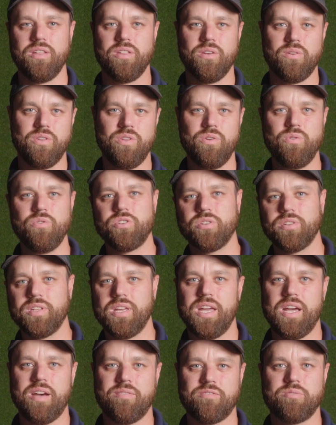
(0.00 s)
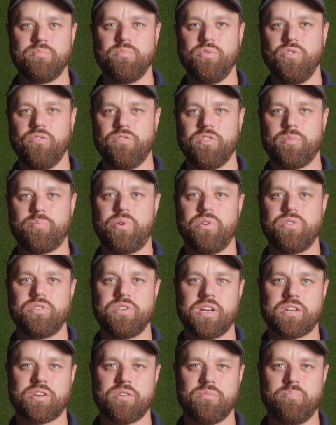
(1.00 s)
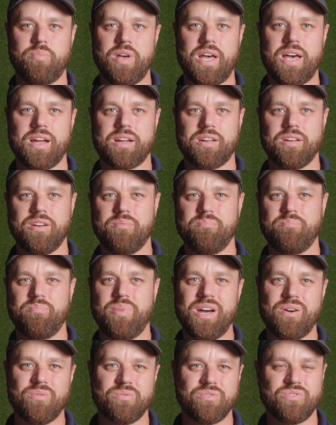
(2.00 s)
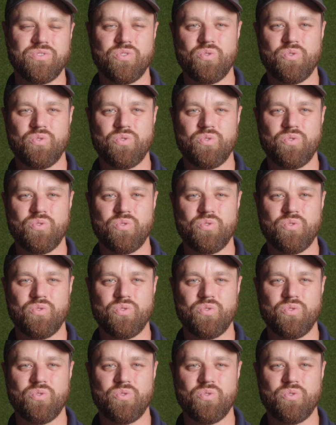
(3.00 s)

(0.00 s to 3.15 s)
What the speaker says: you'll usually have to move the projector back about